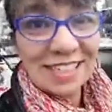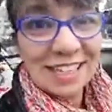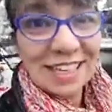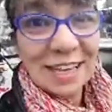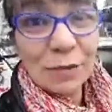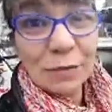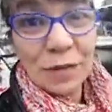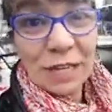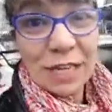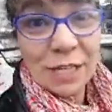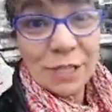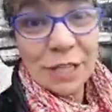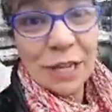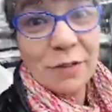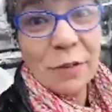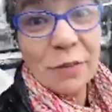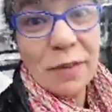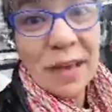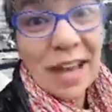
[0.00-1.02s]
And we each
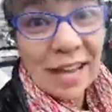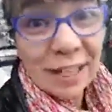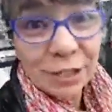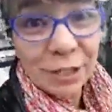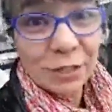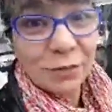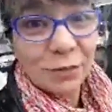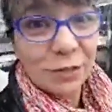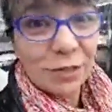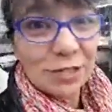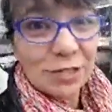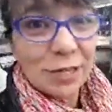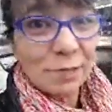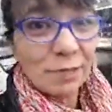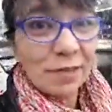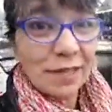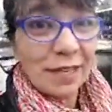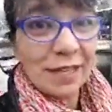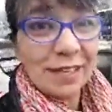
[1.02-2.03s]
have a passion for
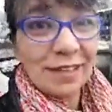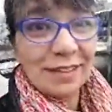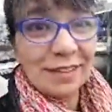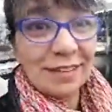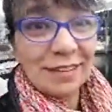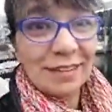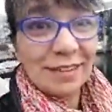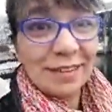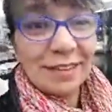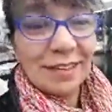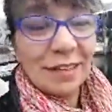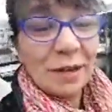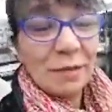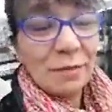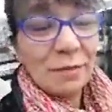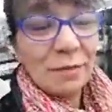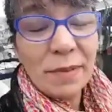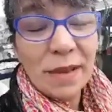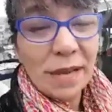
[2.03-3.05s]
something.
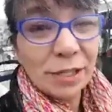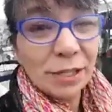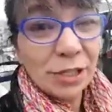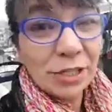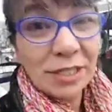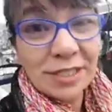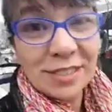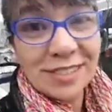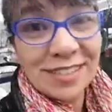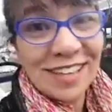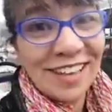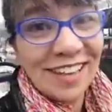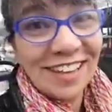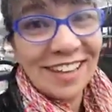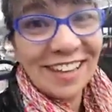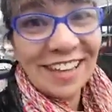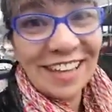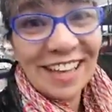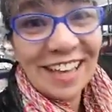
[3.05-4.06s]
The passion
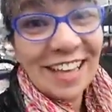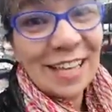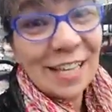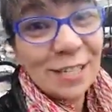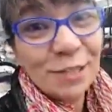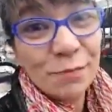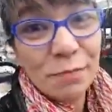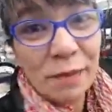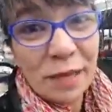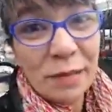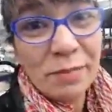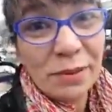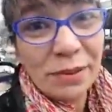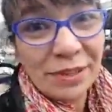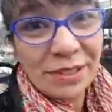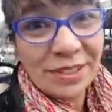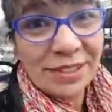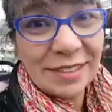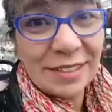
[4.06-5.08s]
is
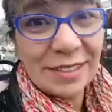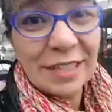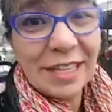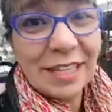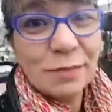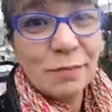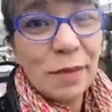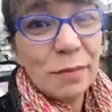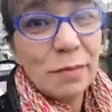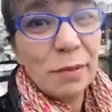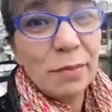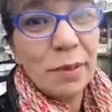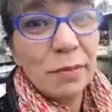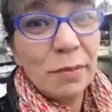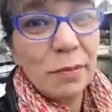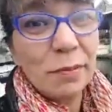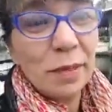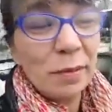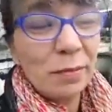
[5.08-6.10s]
people. Is people,
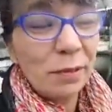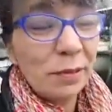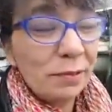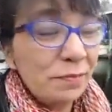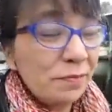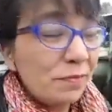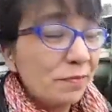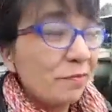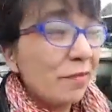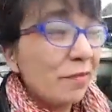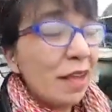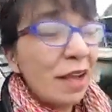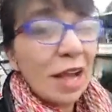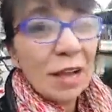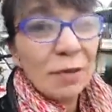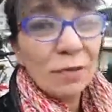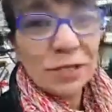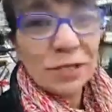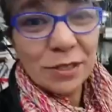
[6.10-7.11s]
people, people.
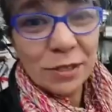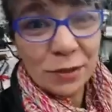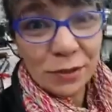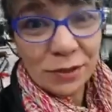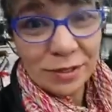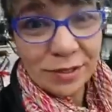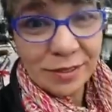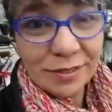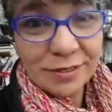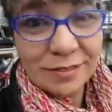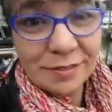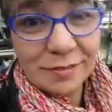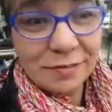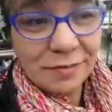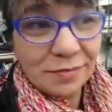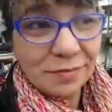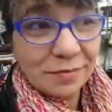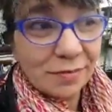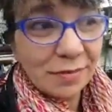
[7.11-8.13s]
I was told,
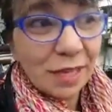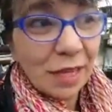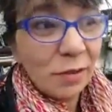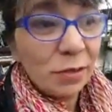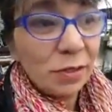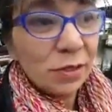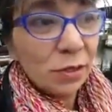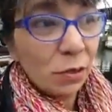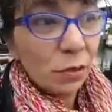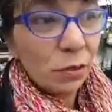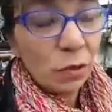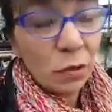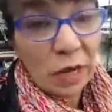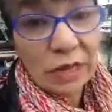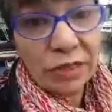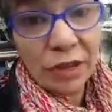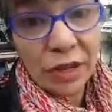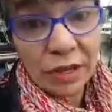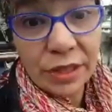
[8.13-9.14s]
or I
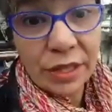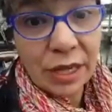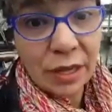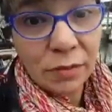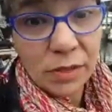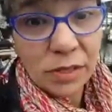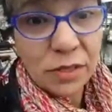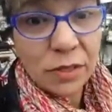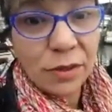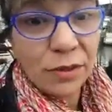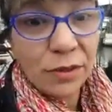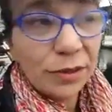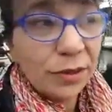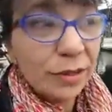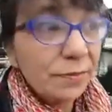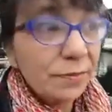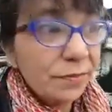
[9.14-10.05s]
thought that I was told